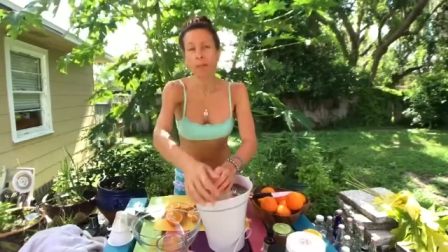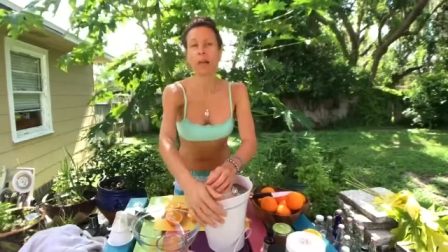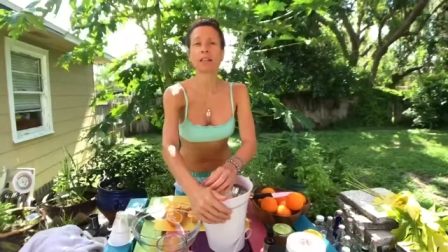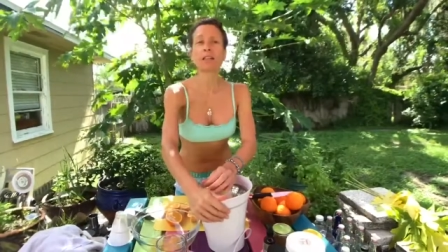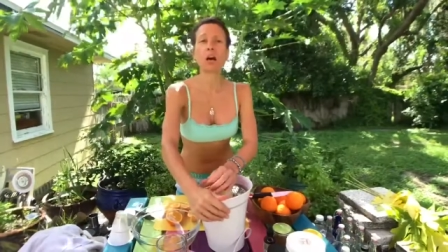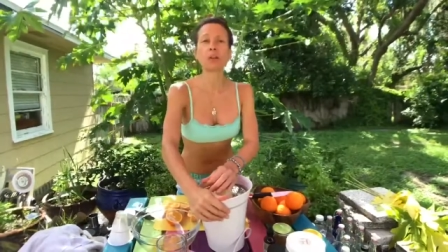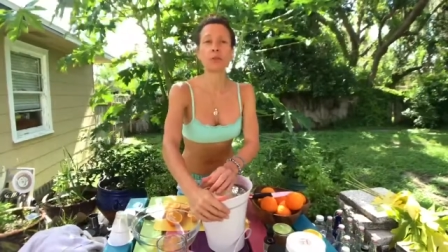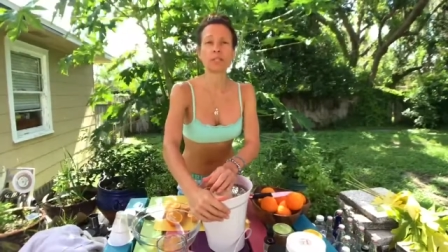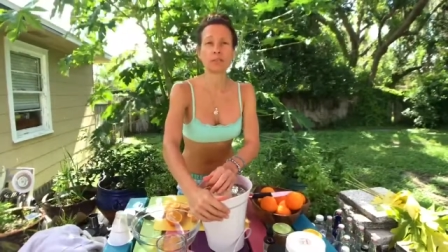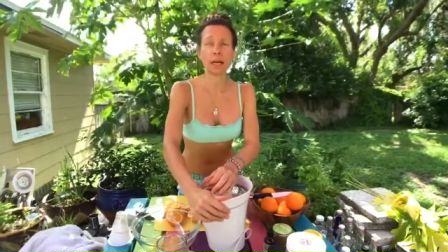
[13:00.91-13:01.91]
Along
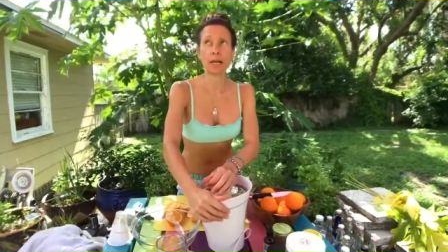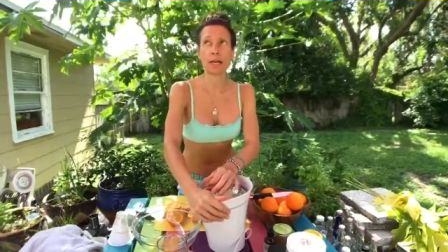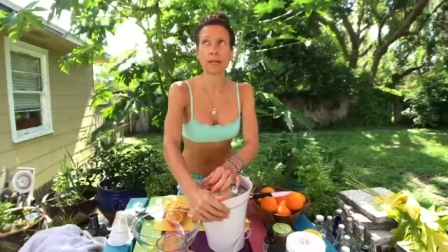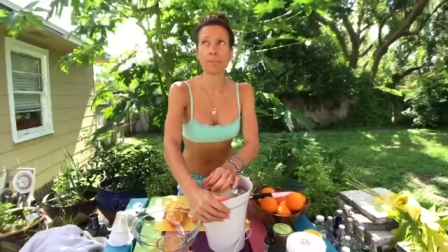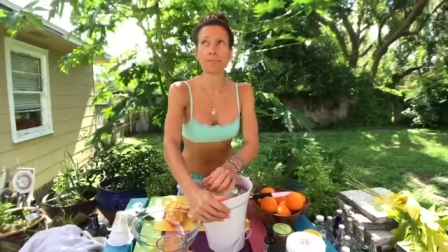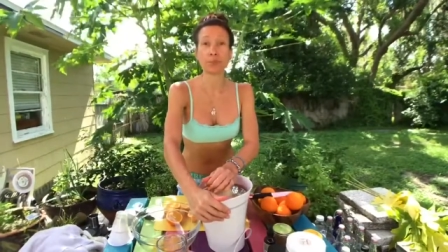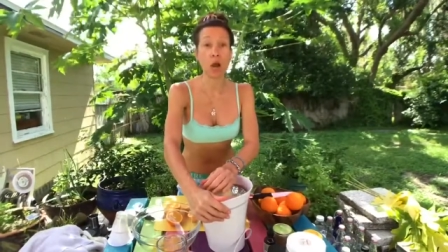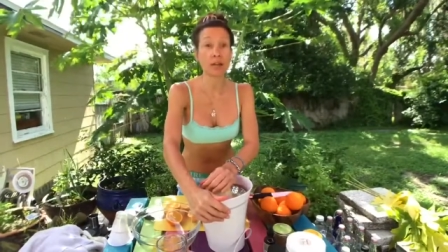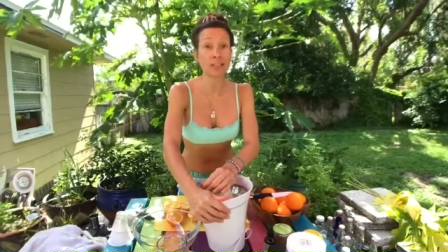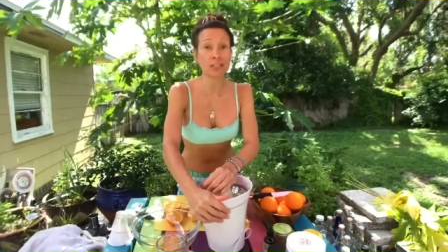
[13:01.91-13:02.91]
with uh,
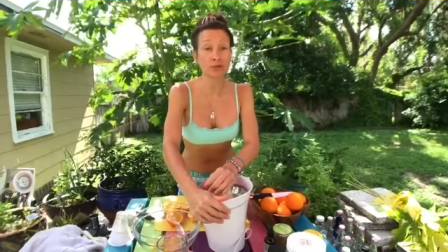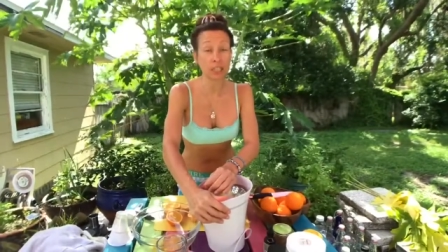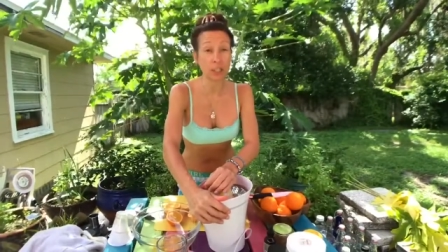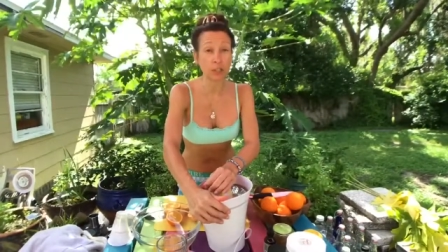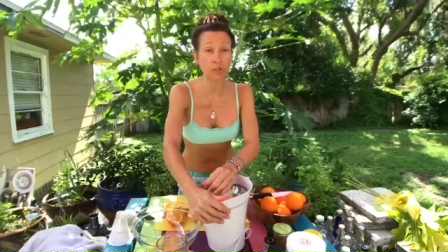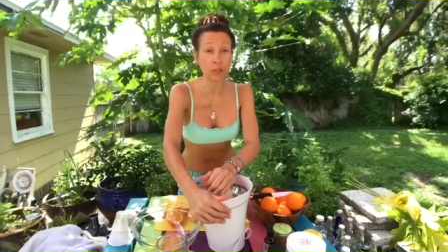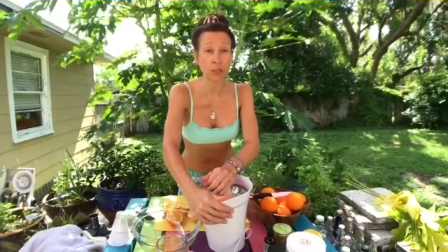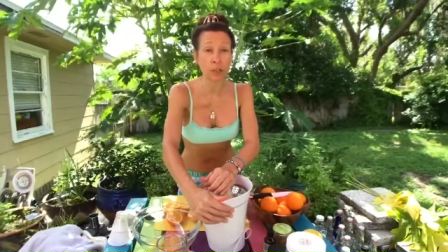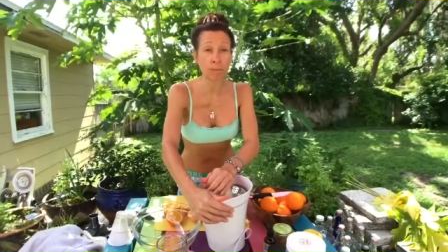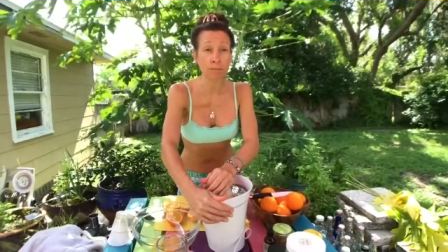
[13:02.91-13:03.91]
is really good for